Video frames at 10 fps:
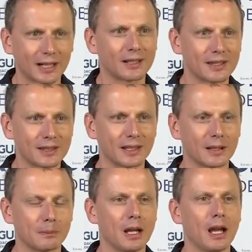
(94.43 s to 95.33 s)

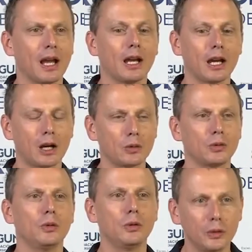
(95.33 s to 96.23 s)
transforming business strategies,